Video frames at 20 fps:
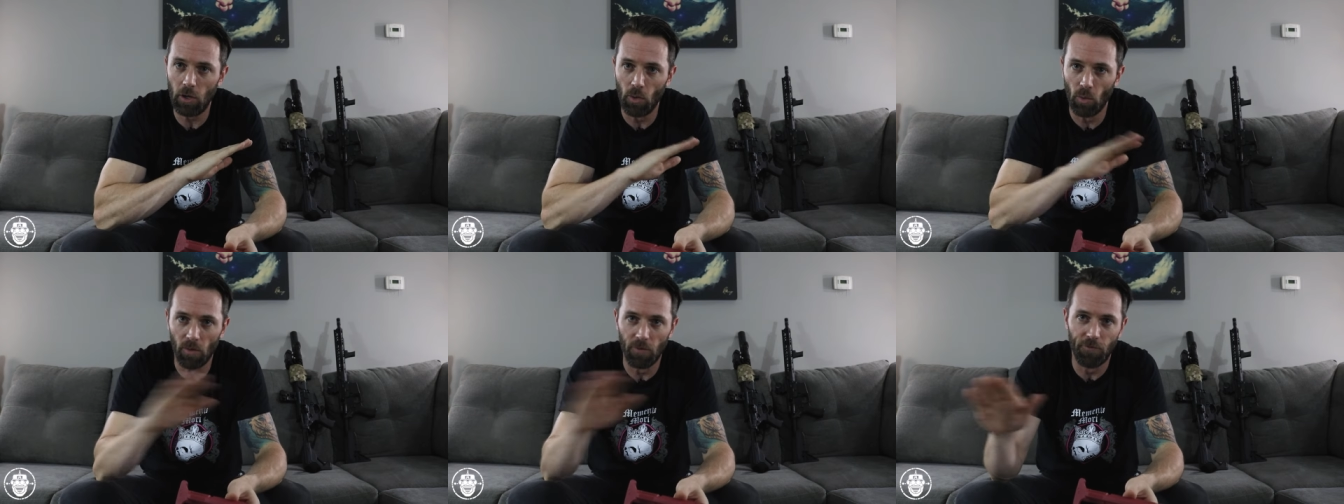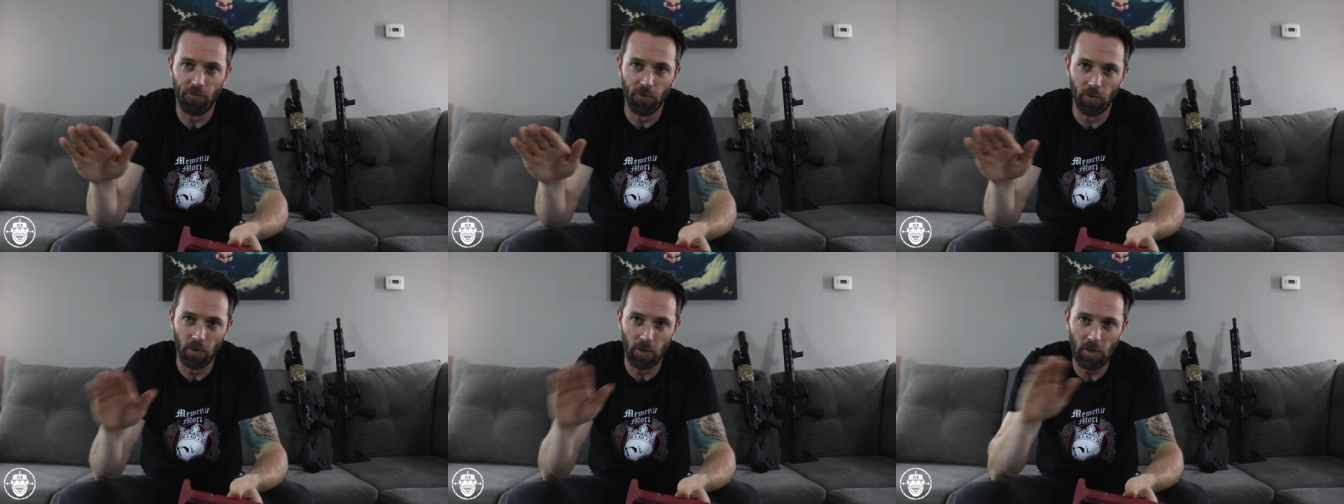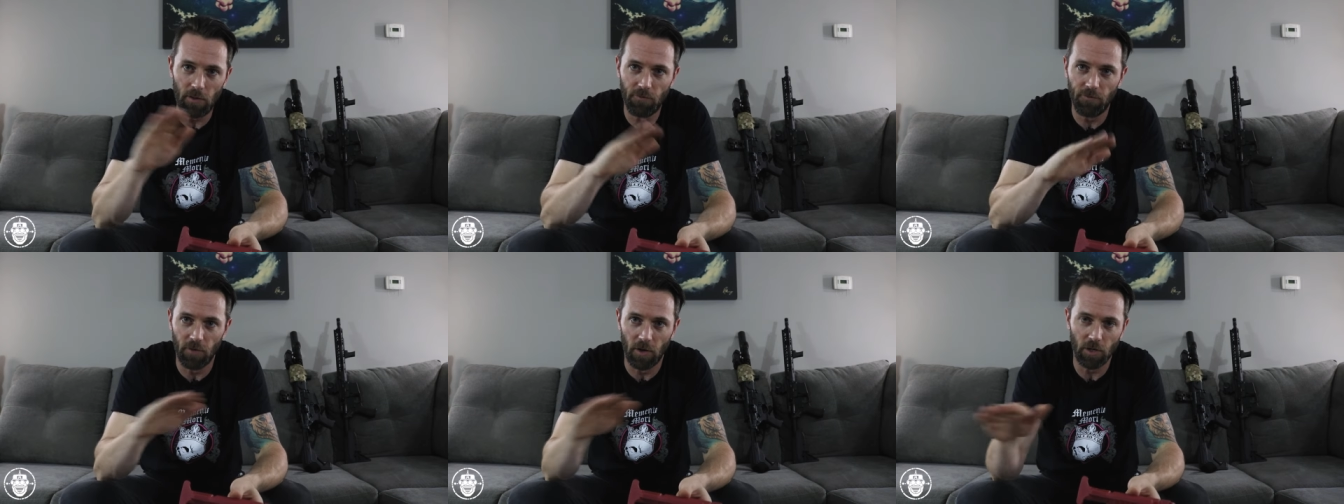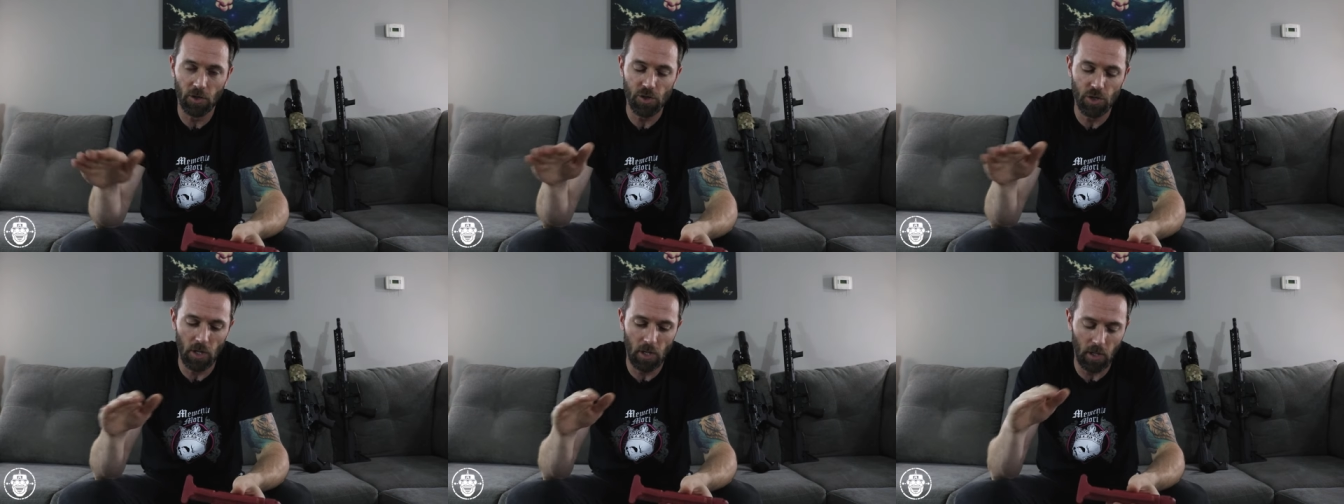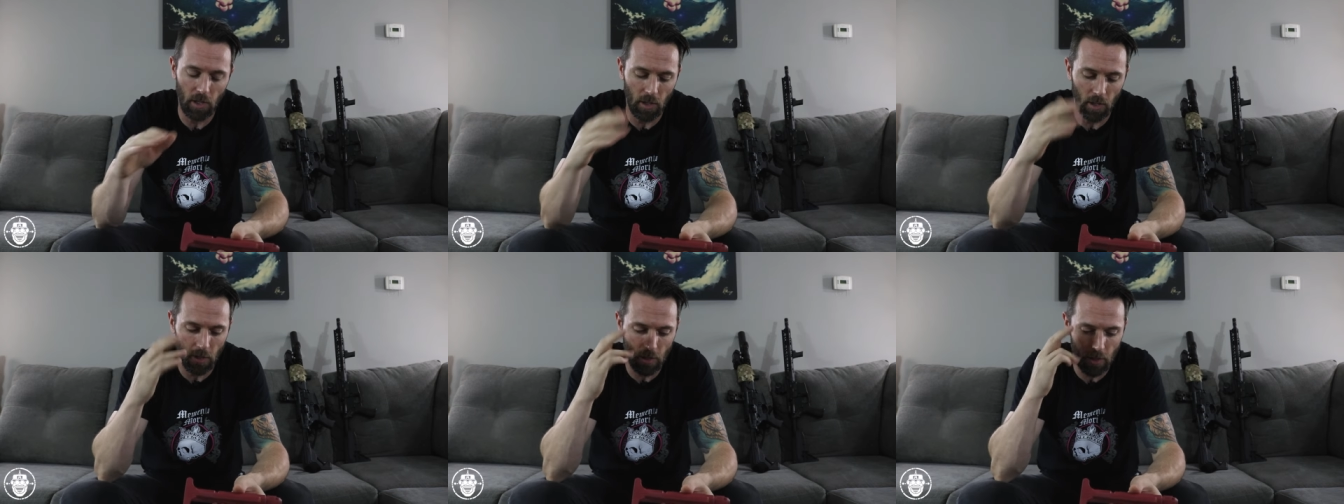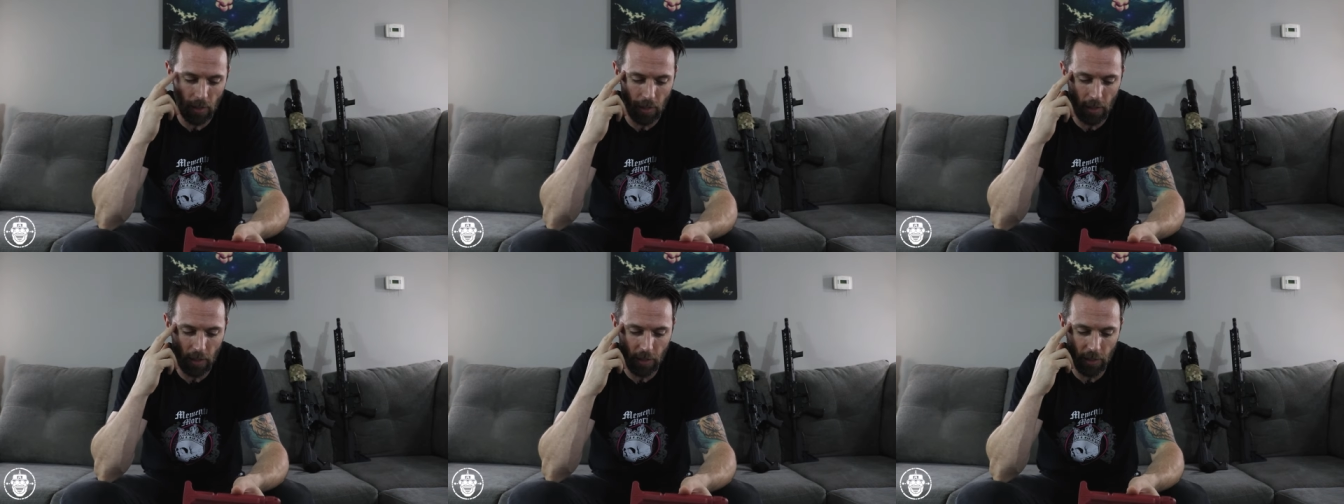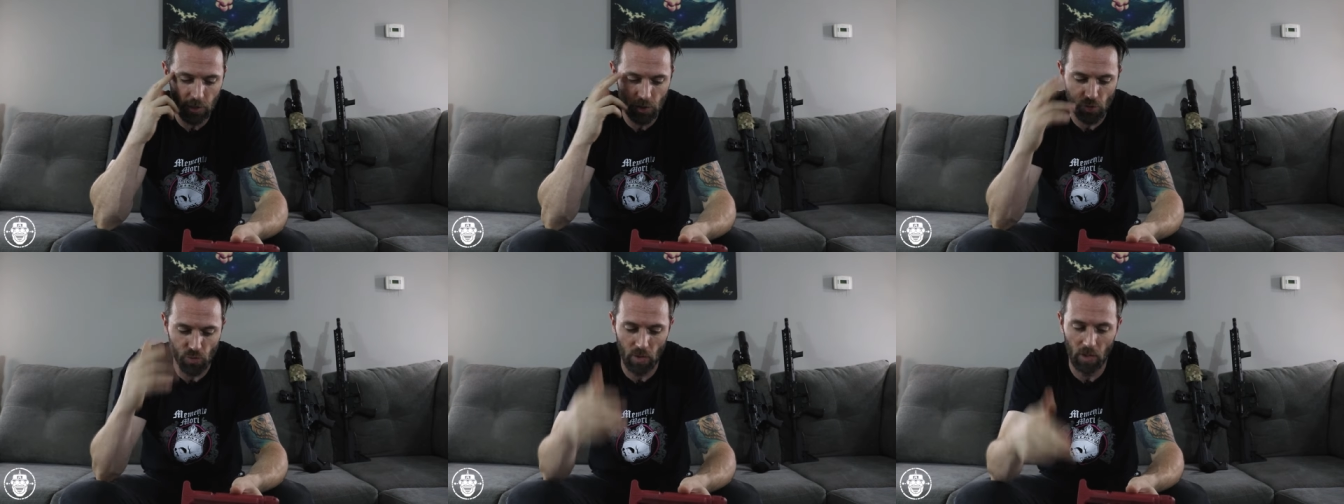your fully functioning
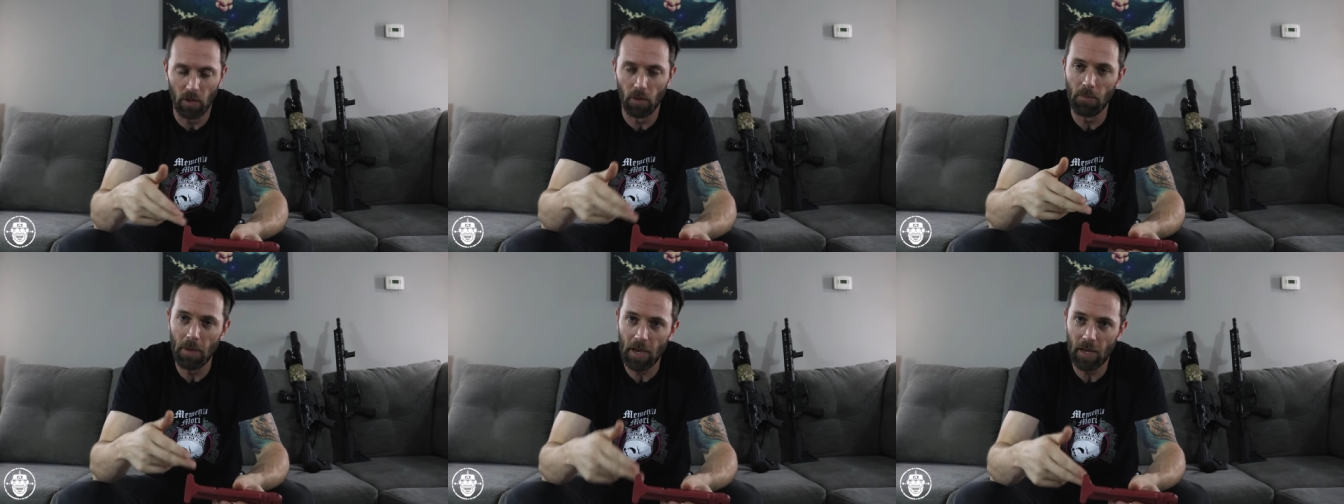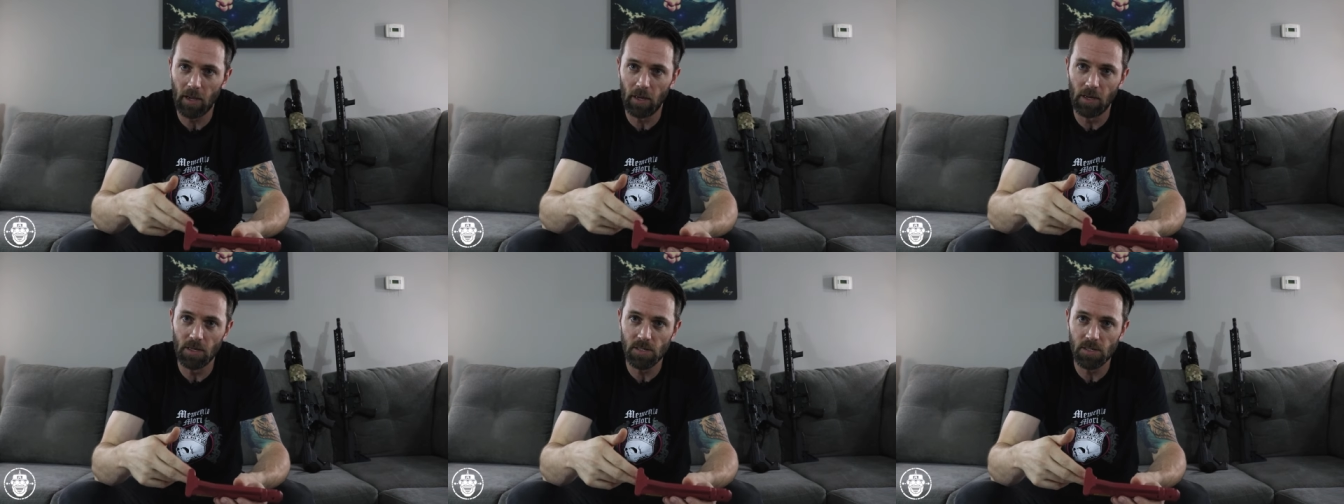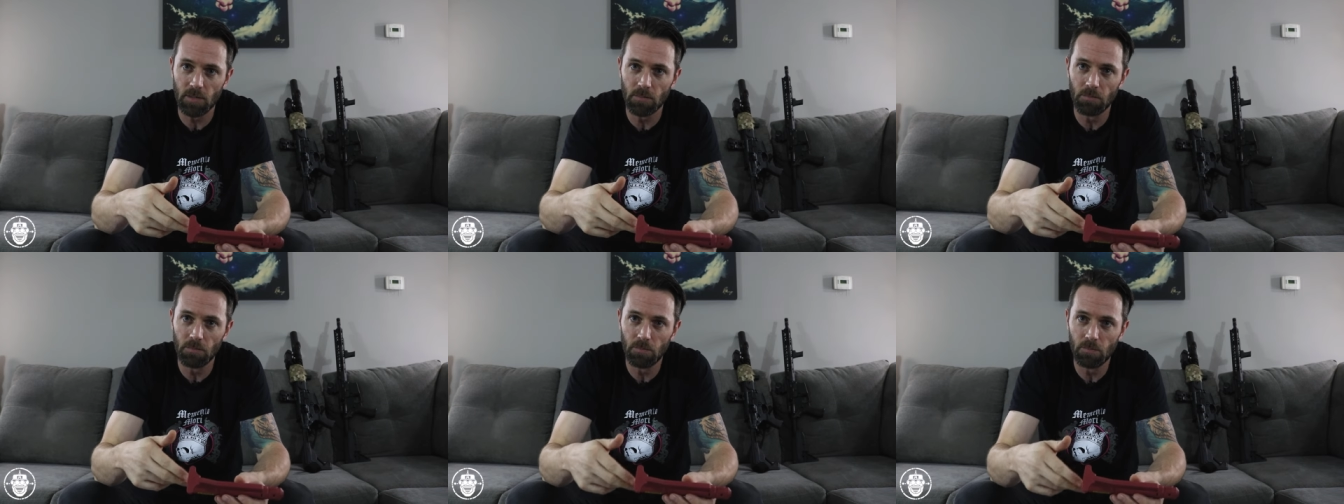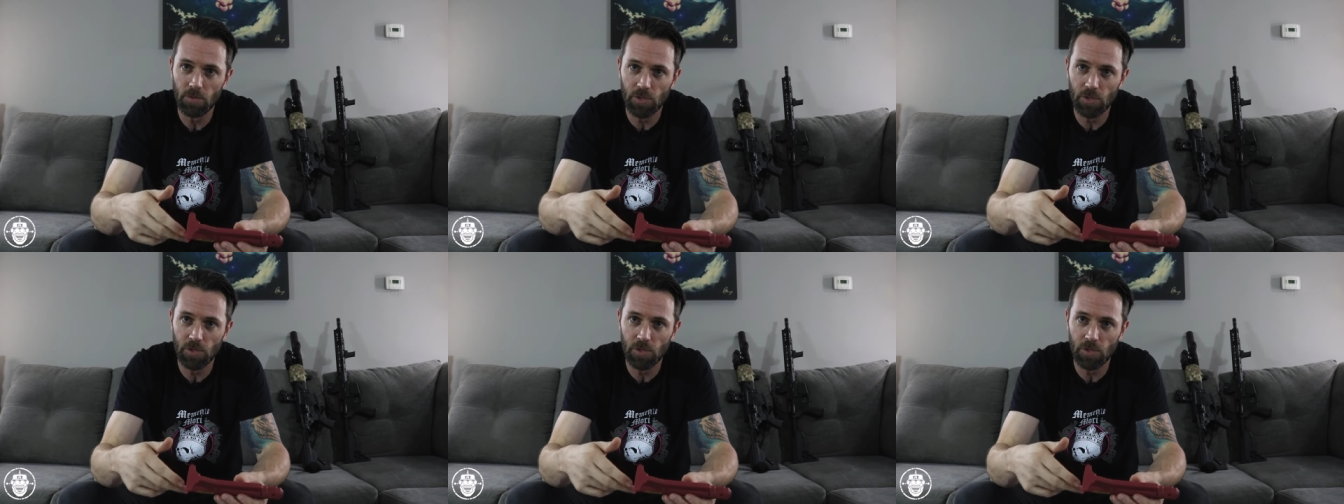uh, trigger mechanism.